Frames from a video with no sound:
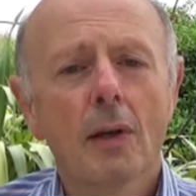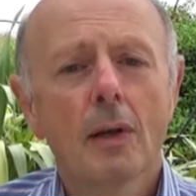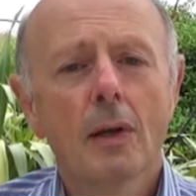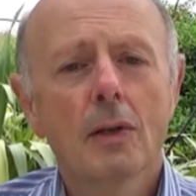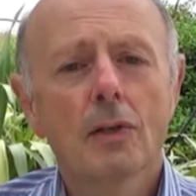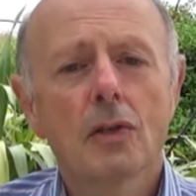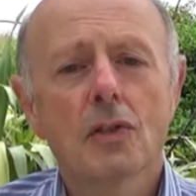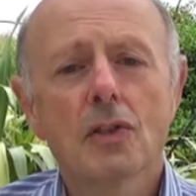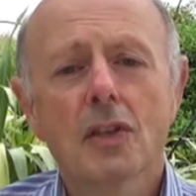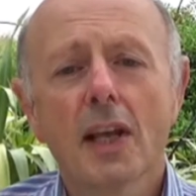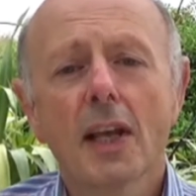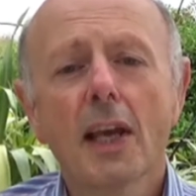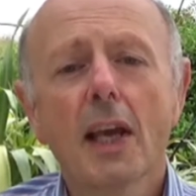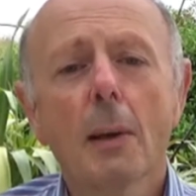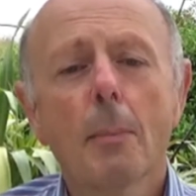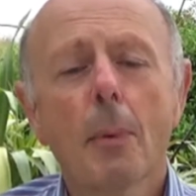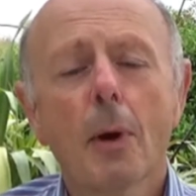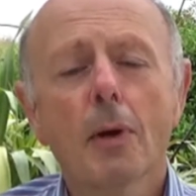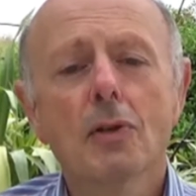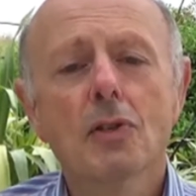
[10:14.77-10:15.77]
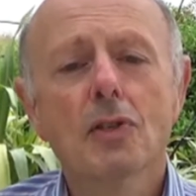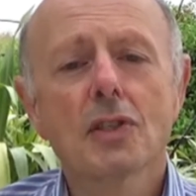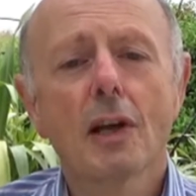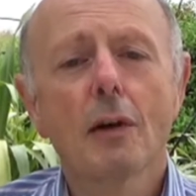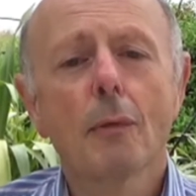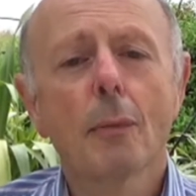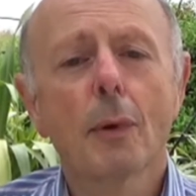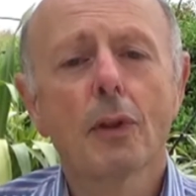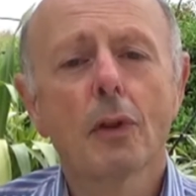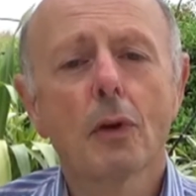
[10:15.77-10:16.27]
Just thinking about
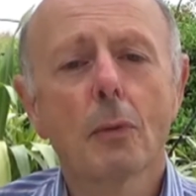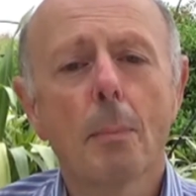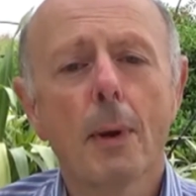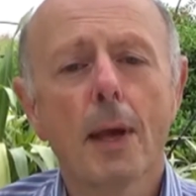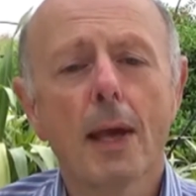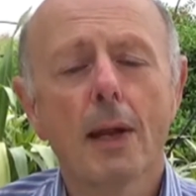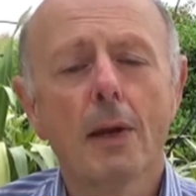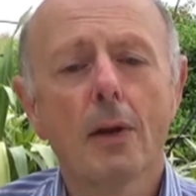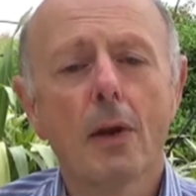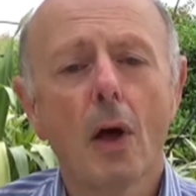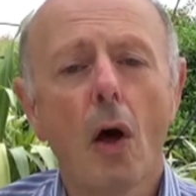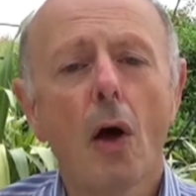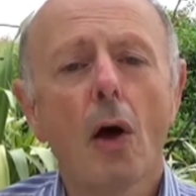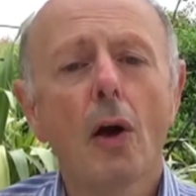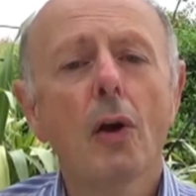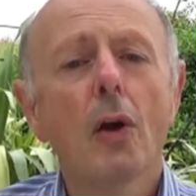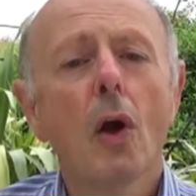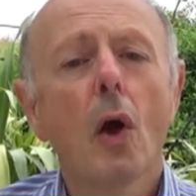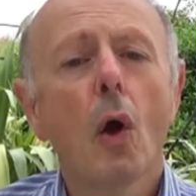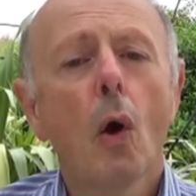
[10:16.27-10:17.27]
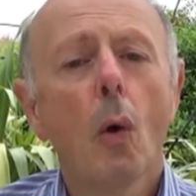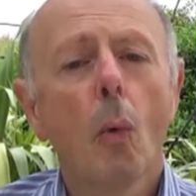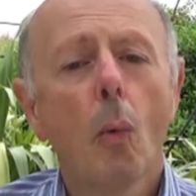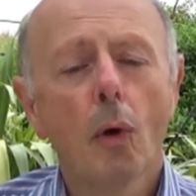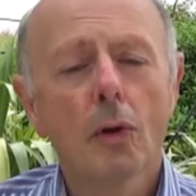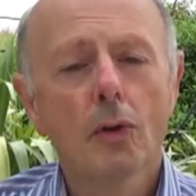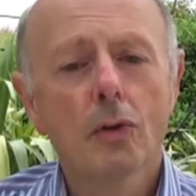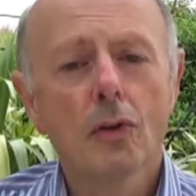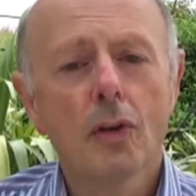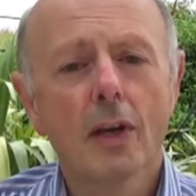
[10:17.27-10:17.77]
yourself with your pain now,
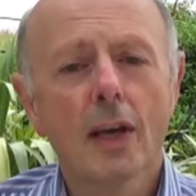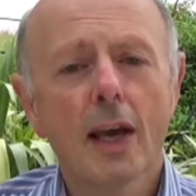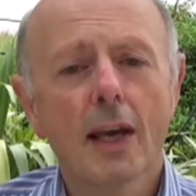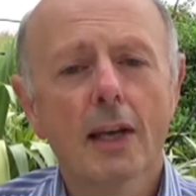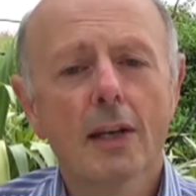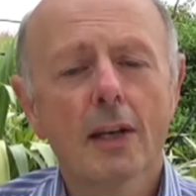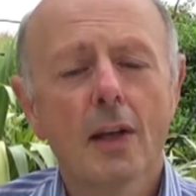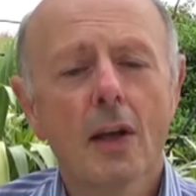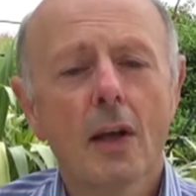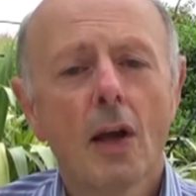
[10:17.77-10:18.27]
what do you get?